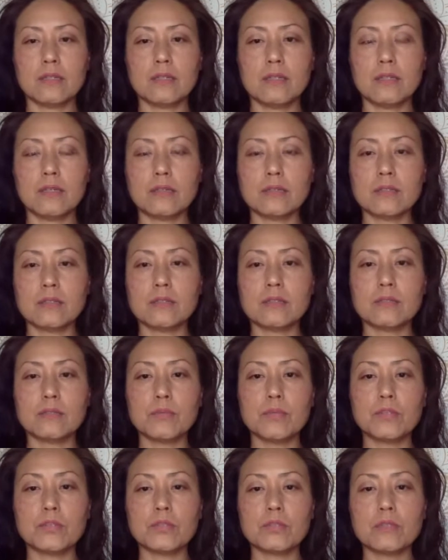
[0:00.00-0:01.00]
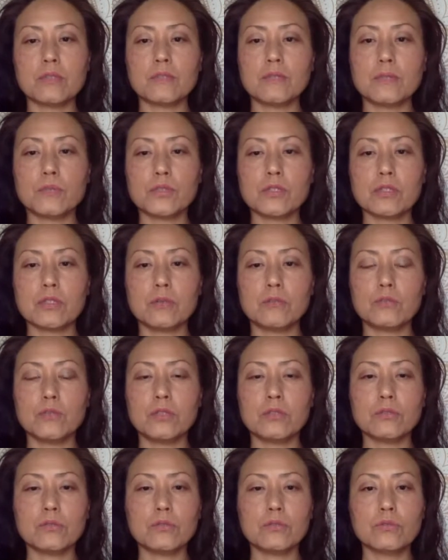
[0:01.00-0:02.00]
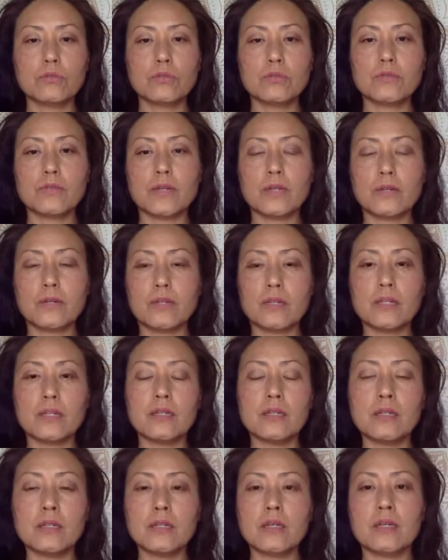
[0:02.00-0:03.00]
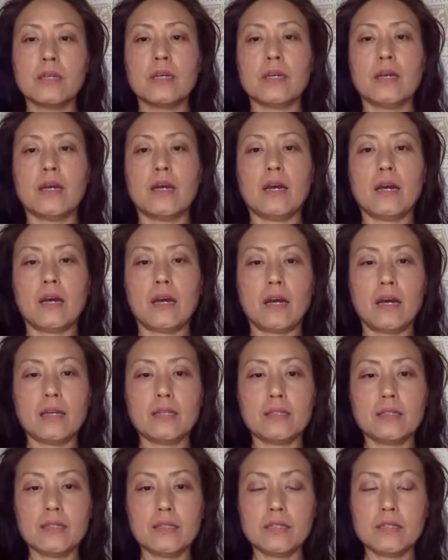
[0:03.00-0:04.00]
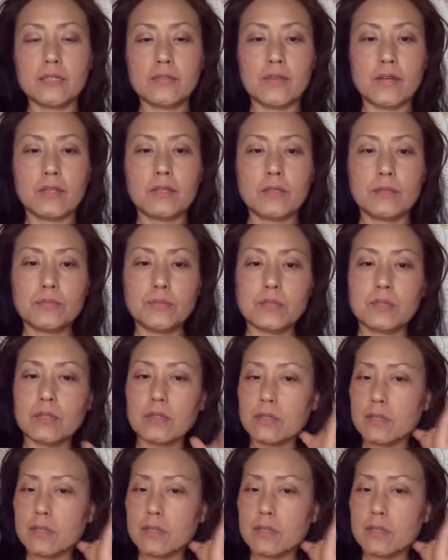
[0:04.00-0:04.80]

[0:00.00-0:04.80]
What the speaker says: and especially from someone who's very highly developed